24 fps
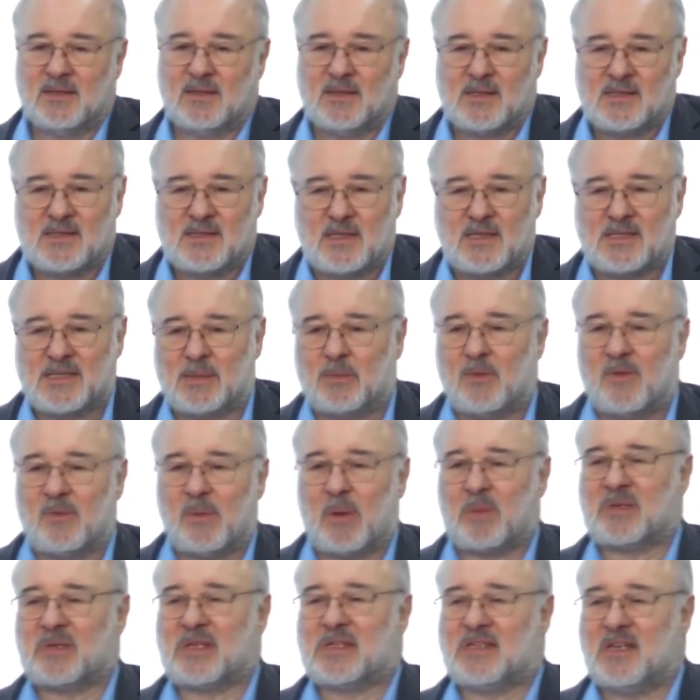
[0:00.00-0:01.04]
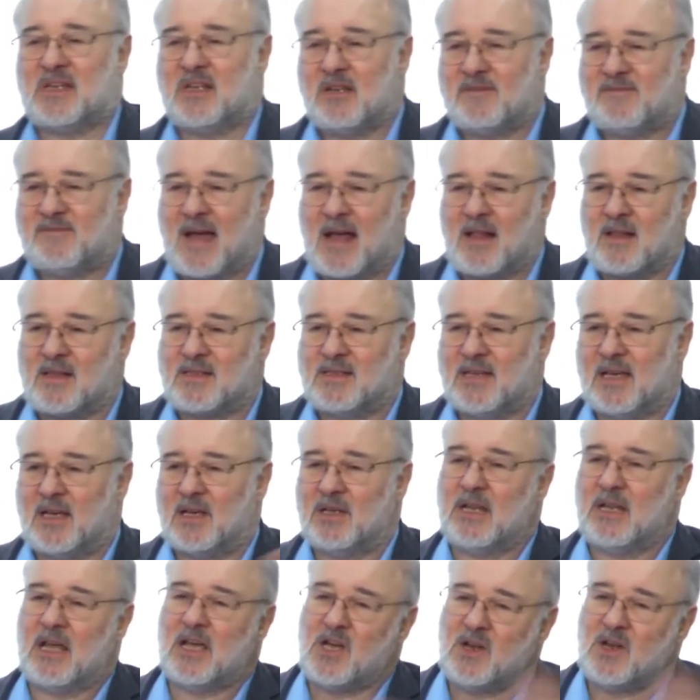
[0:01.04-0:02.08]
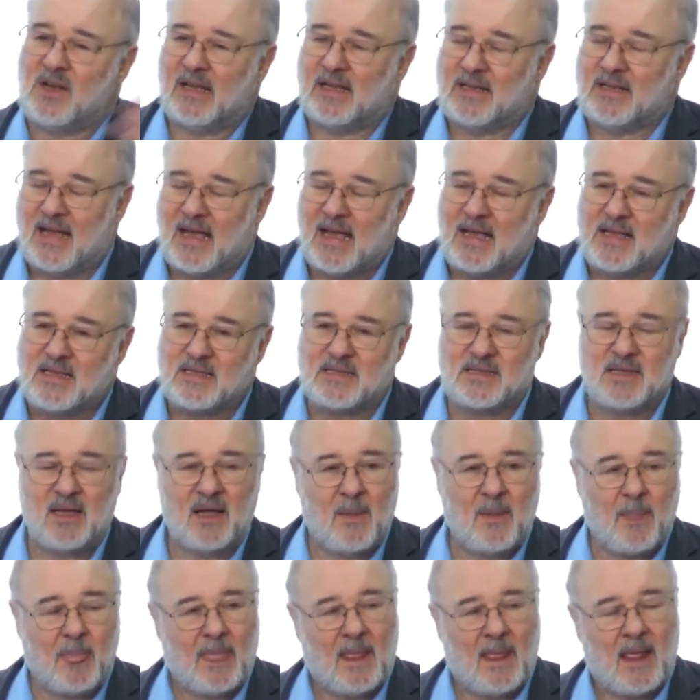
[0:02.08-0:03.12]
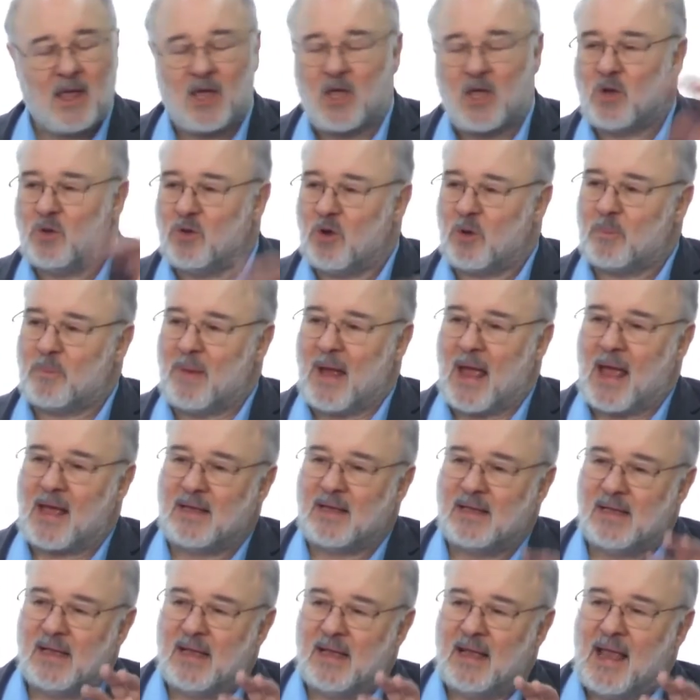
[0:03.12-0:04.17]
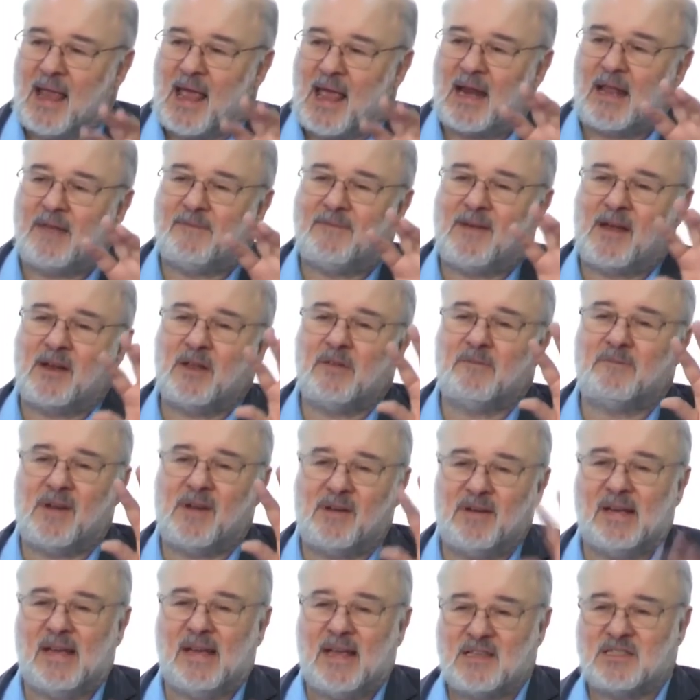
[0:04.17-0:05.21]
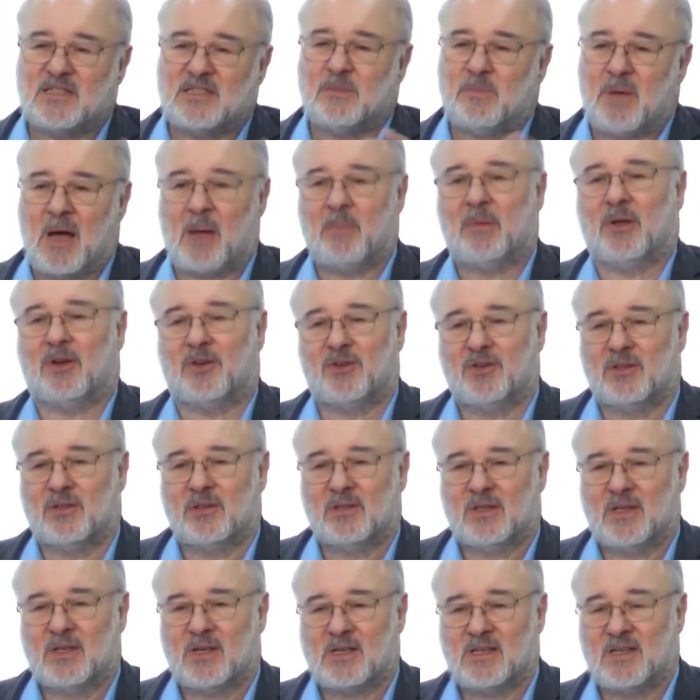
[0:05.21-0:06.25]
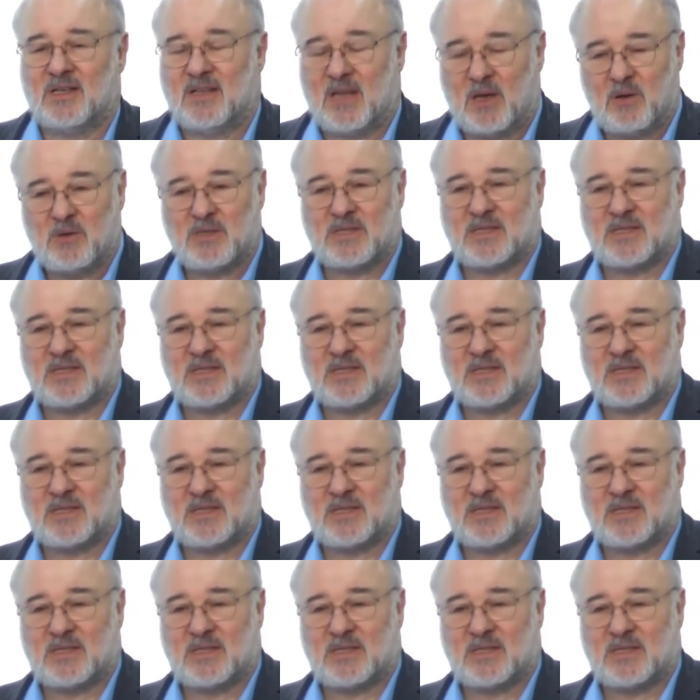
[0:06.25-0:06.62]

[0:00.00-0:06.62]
so some of perhaps the senior faculty in their earlier days can look back and they found it very easy to publish. Because in those